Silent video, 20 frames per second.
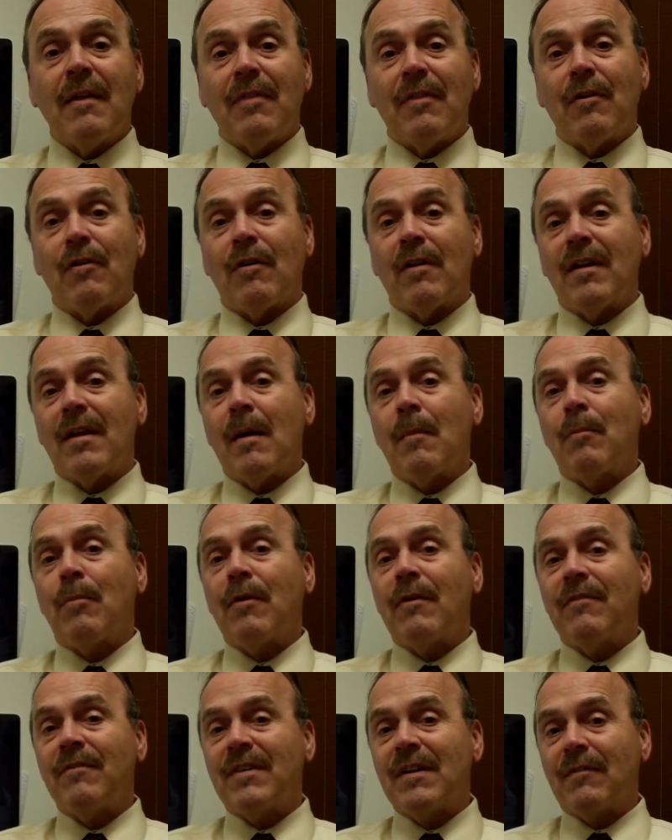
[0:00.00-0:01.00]
There are a number
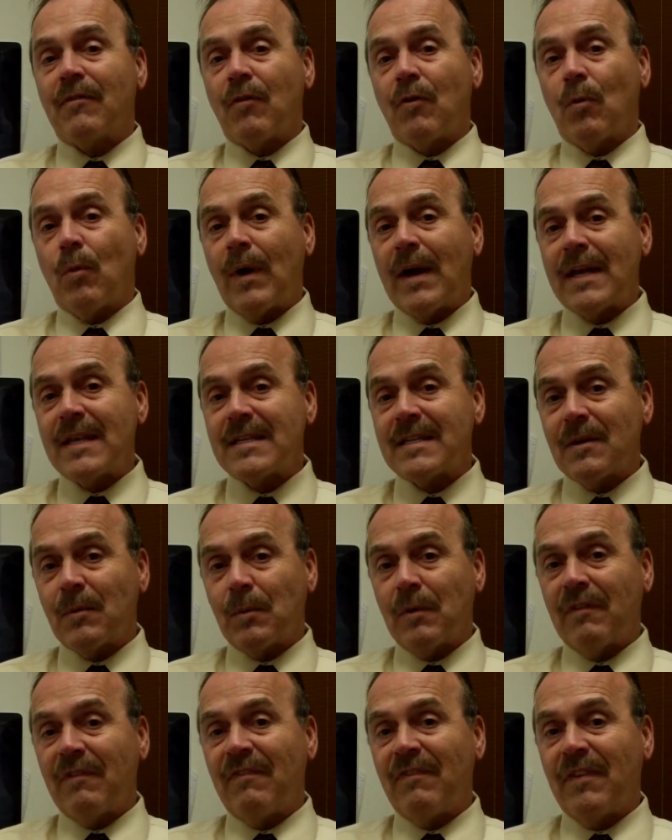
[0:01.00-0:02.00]
of different ways it
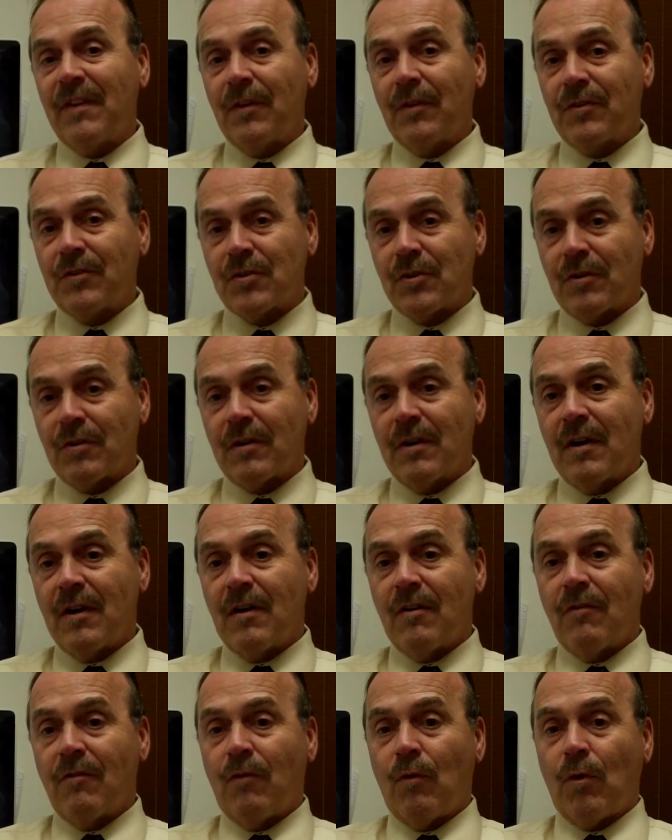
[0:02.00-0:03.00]
will filter
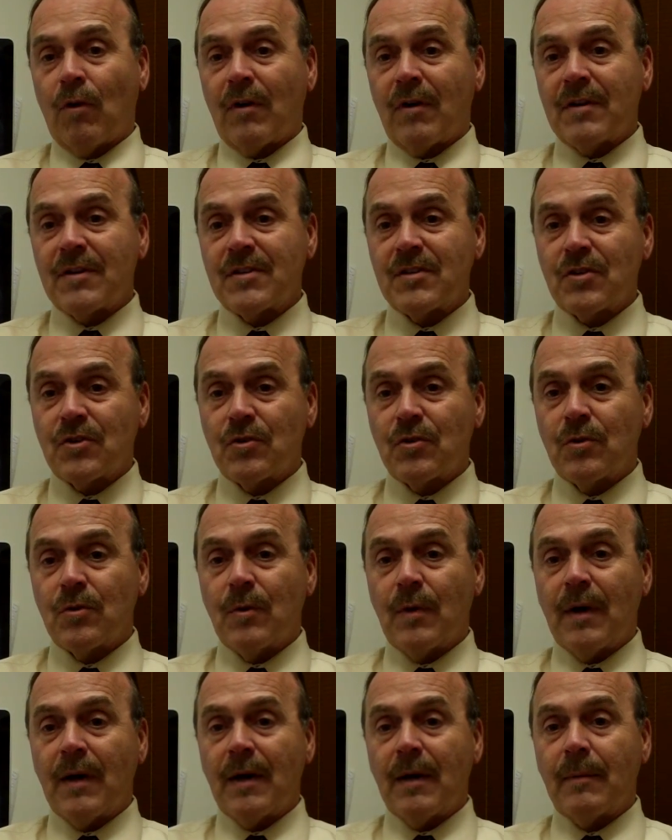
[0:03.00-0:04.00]
for us
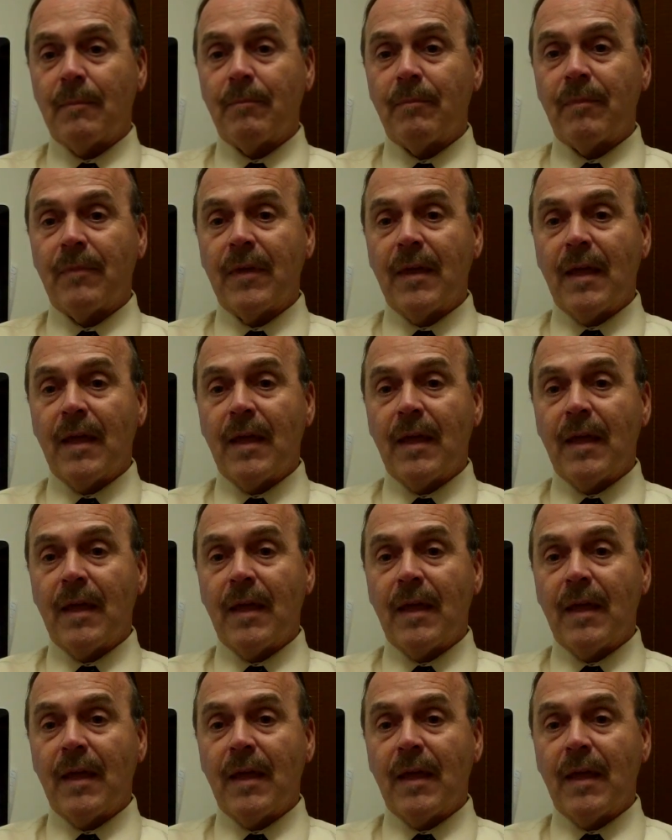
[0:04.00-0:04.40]
to